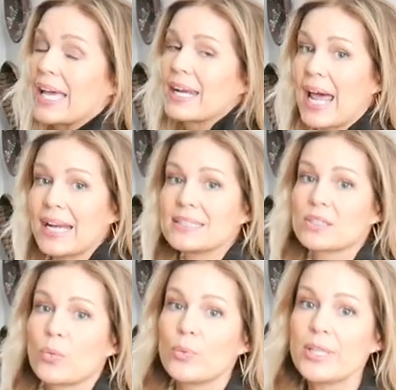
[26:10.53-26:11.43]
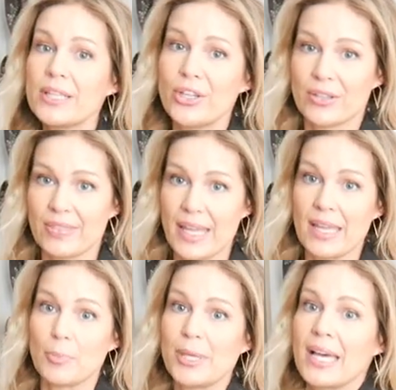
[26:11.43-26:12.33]
and that is a really good
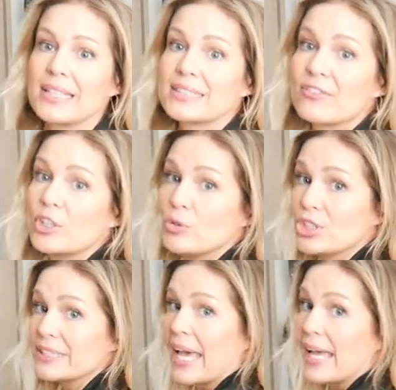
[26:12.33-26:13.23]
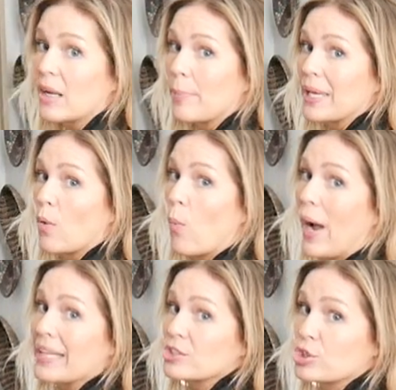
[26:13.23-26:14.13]
thing because if you just had a big
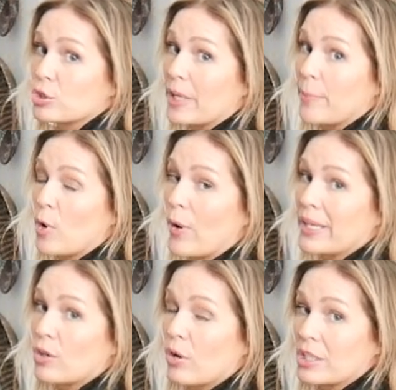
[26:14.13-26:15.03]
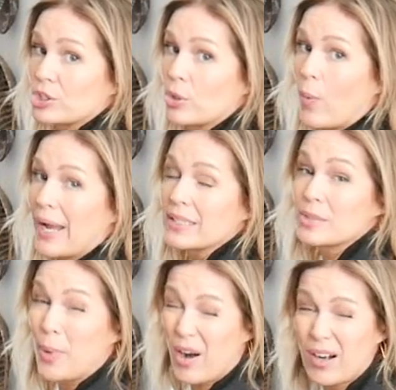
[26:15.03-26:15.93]
white strip going across your whitest
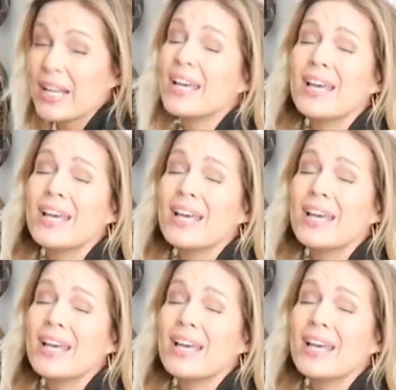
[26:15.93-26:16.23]
part,